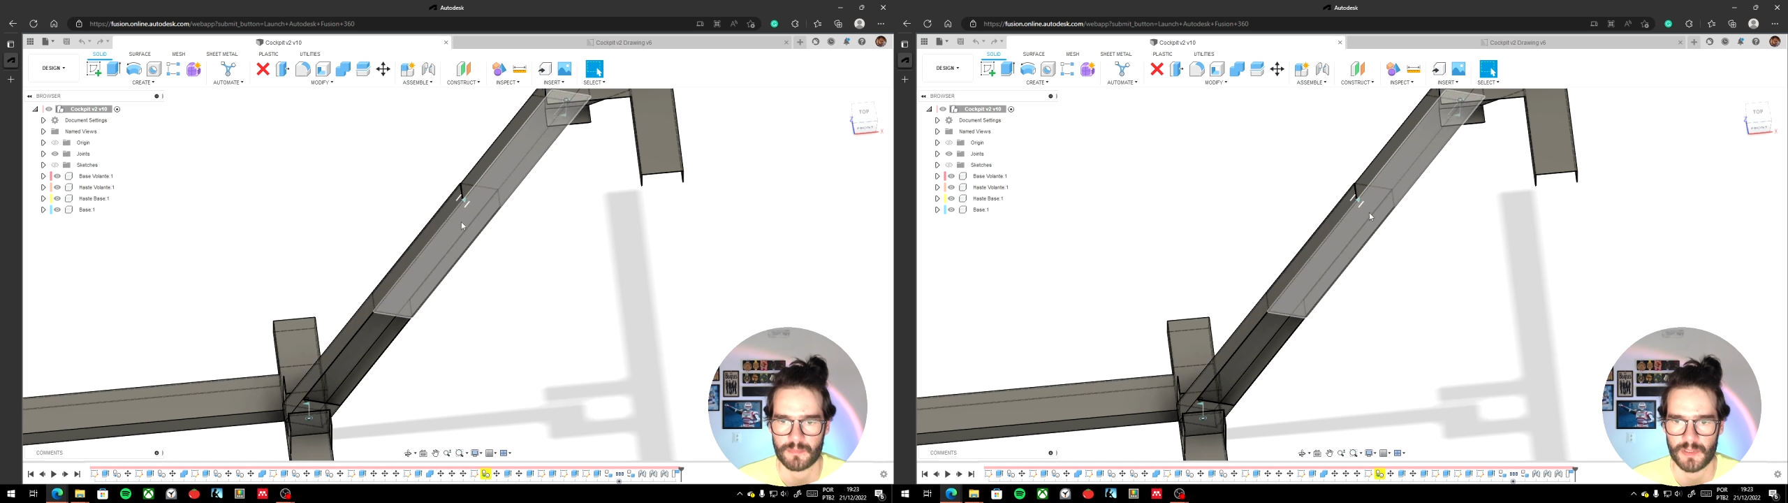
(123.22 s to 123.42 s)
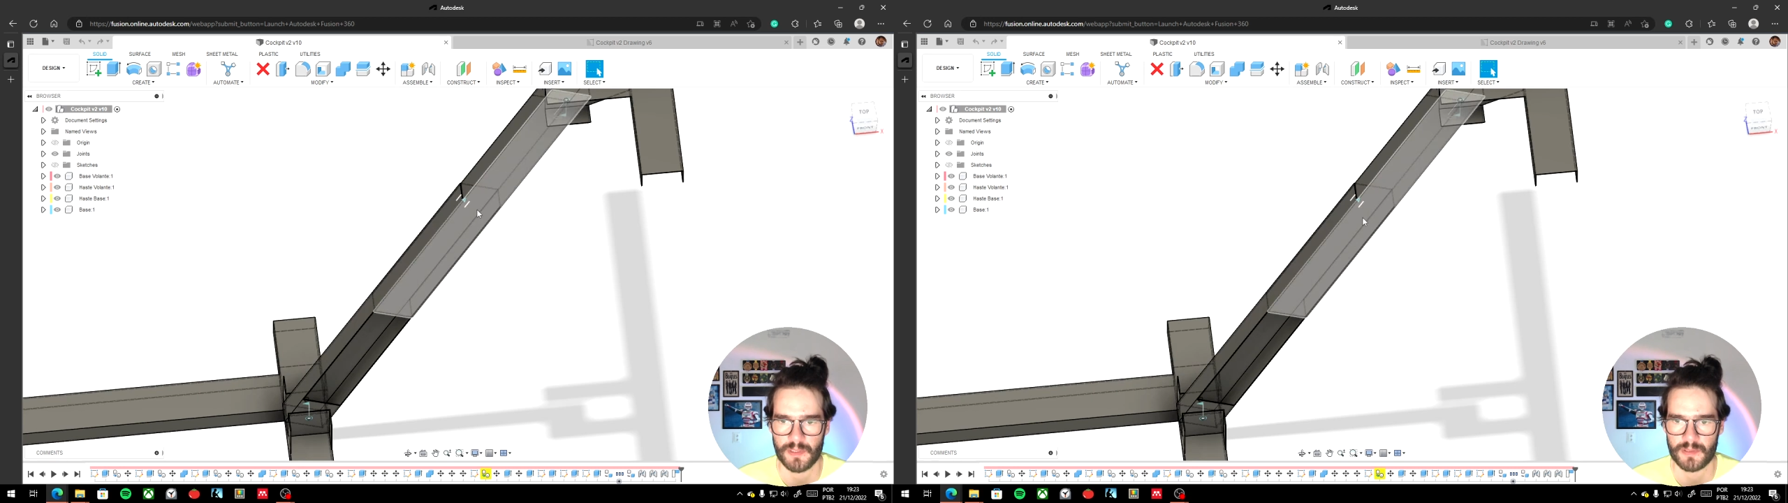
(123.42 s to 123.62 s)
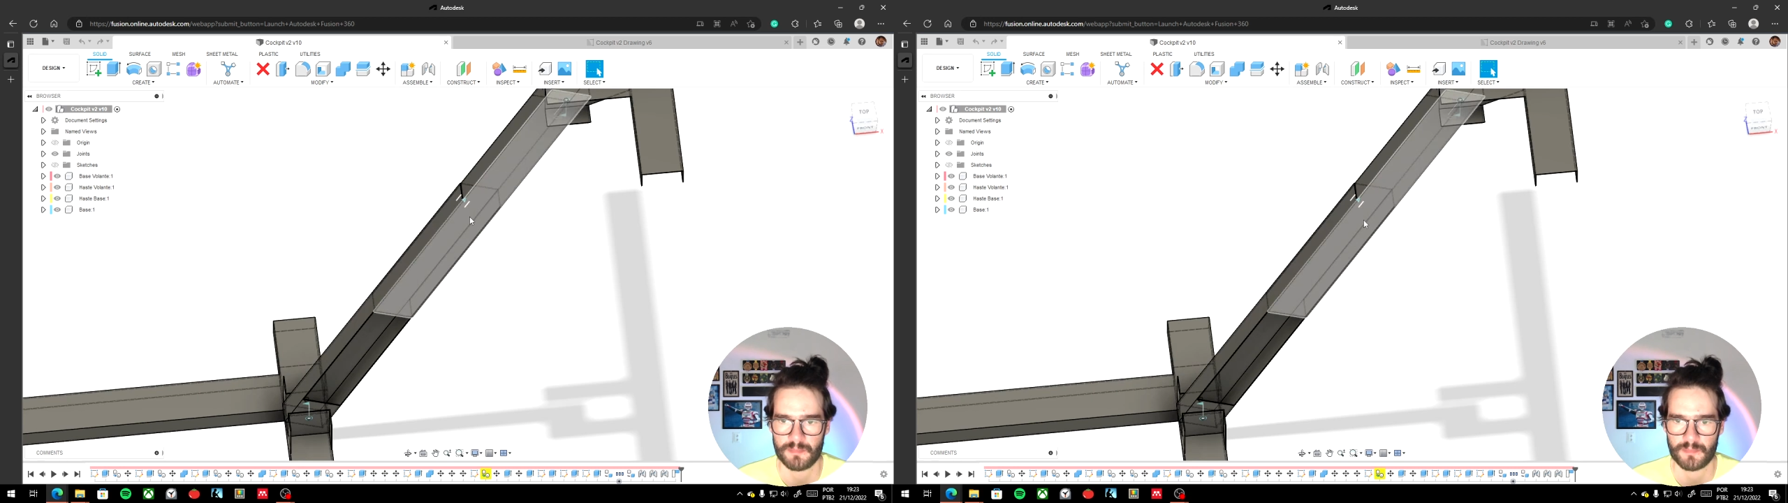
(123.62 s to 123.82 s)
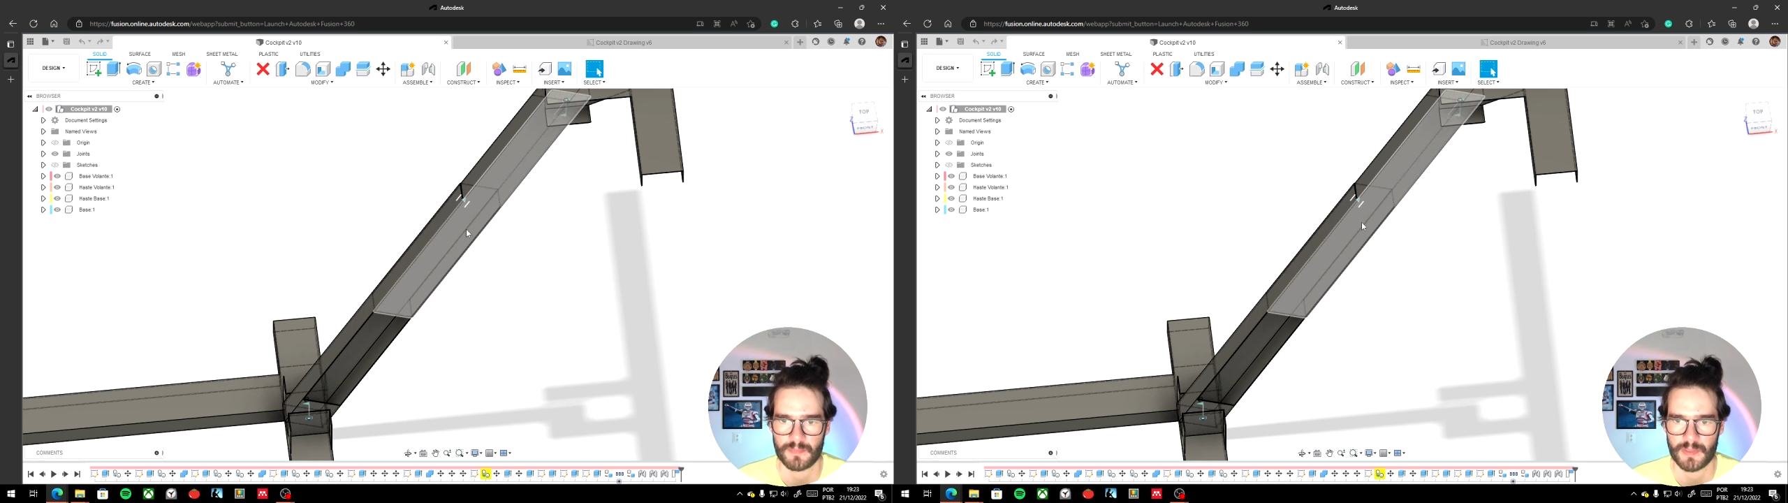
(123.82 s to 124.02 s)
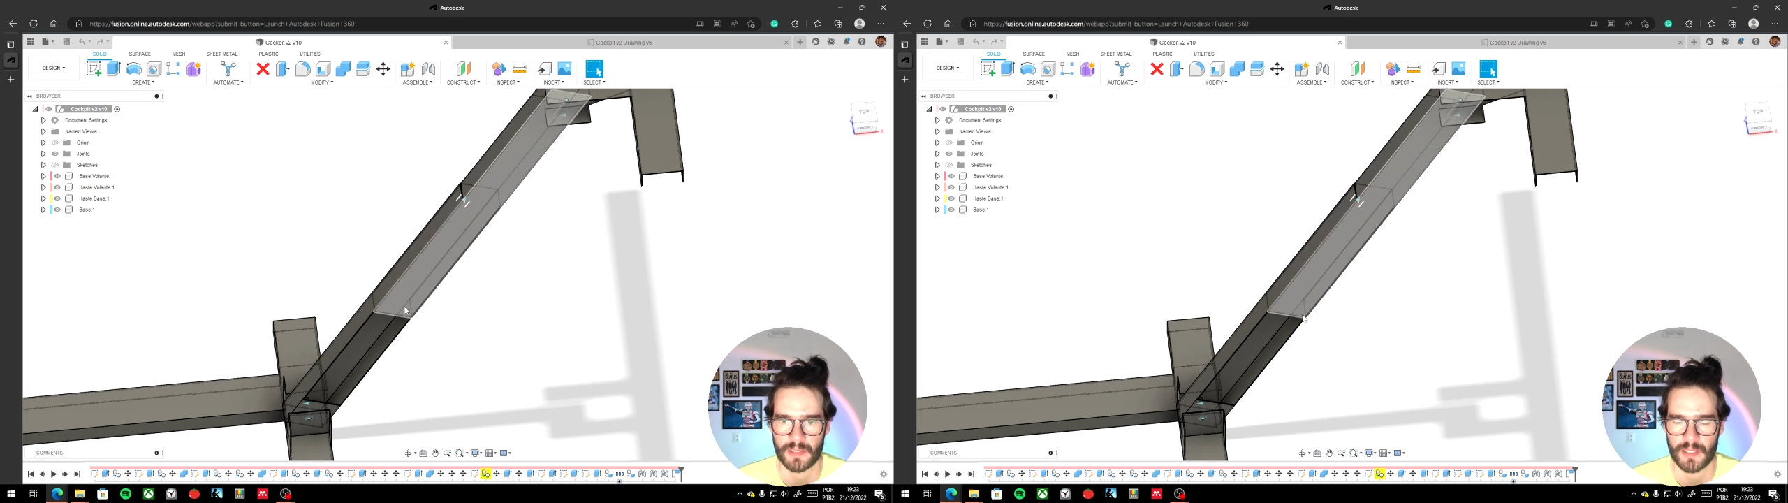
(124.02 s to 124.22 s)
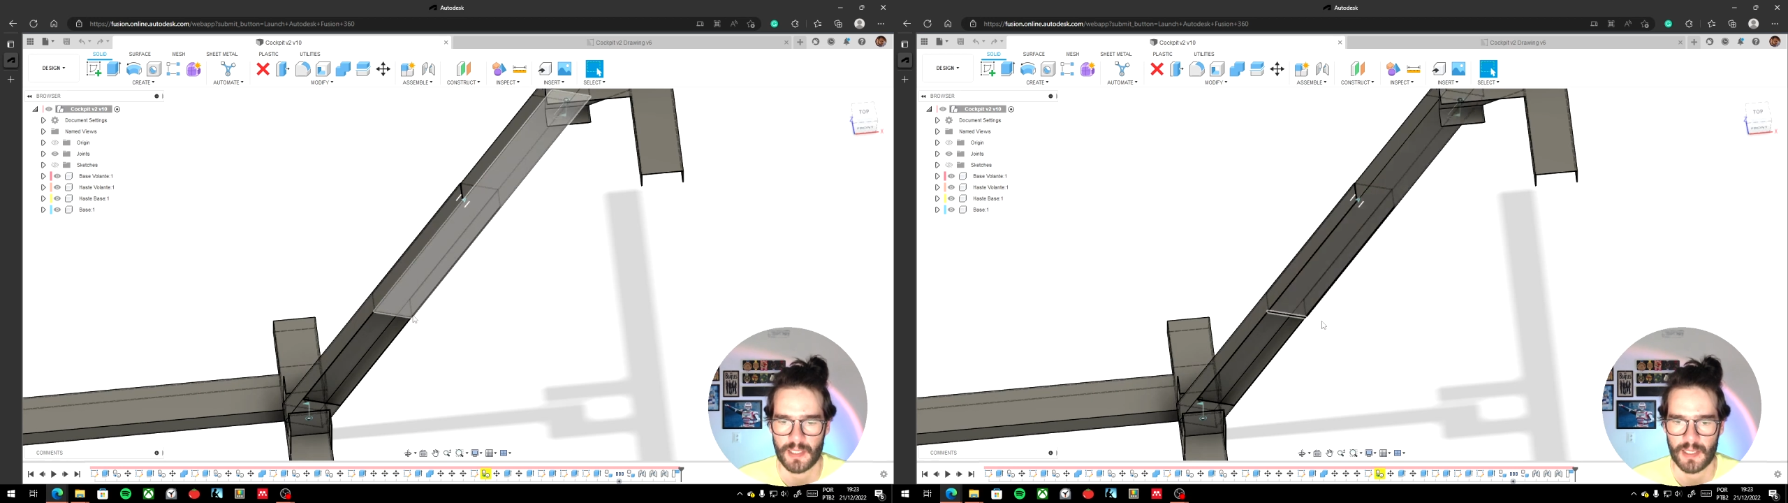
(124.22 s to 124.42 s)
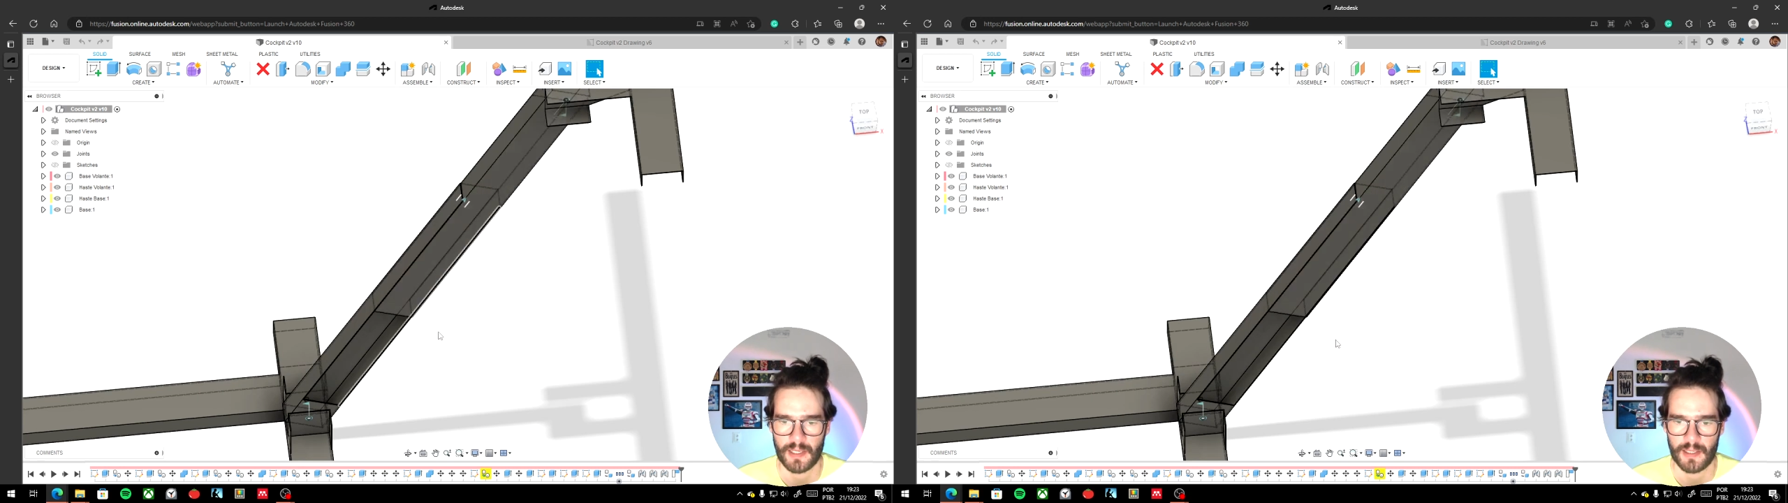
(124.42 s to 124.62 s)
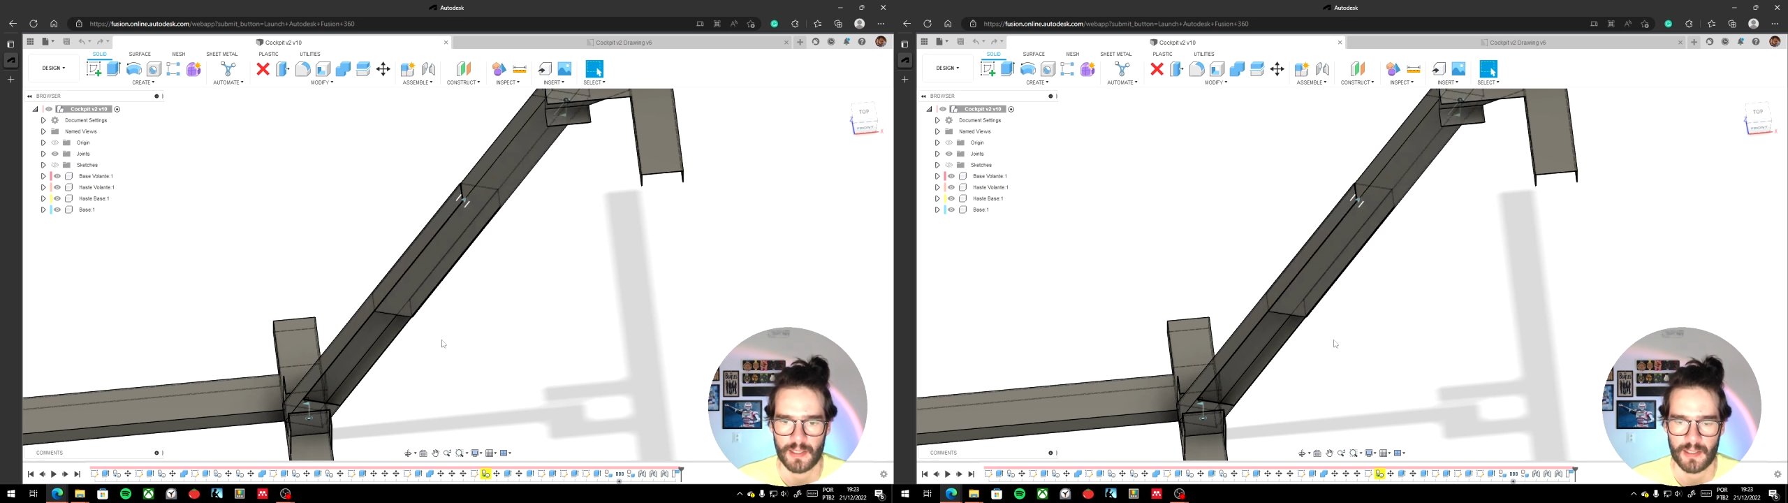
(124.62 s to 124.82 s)
Here
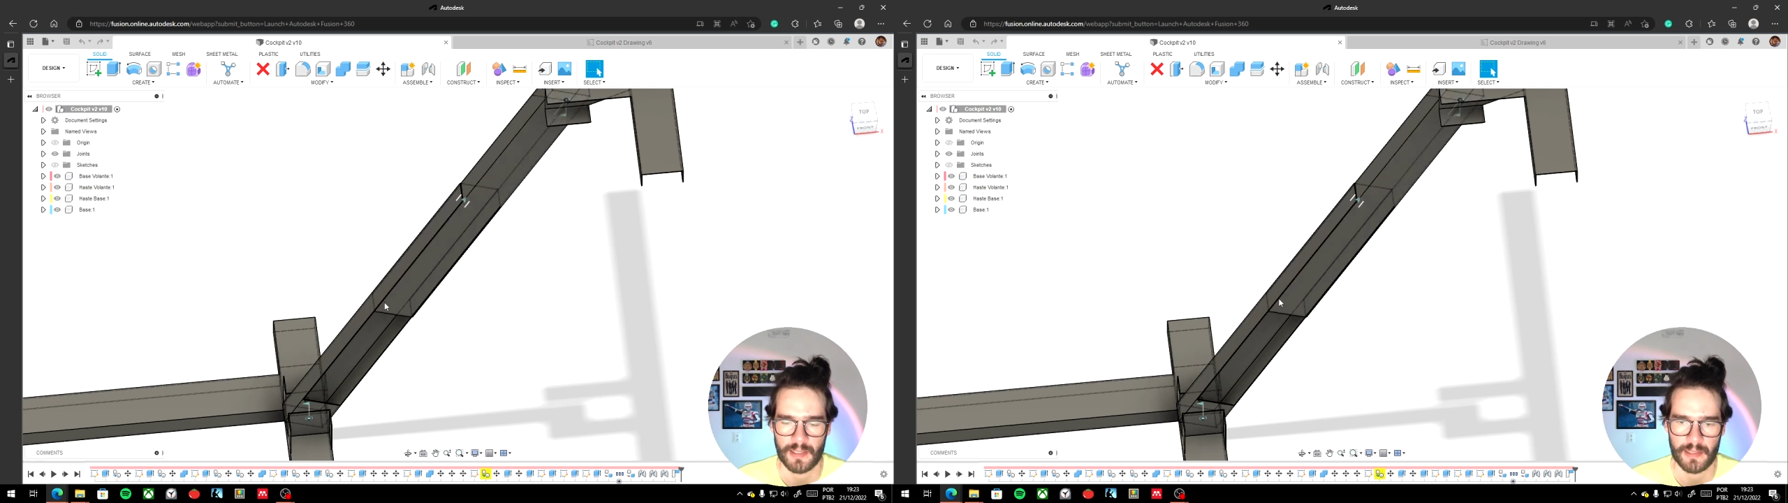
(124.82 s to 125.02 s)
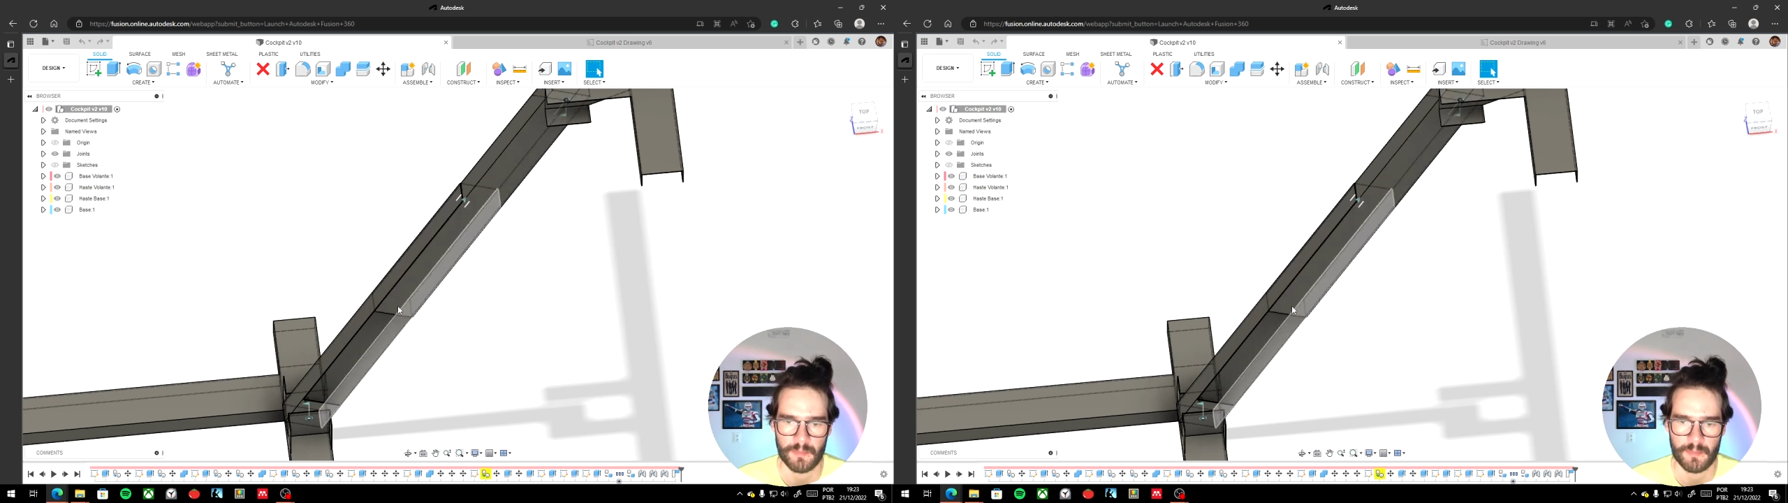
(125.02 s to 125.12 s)
I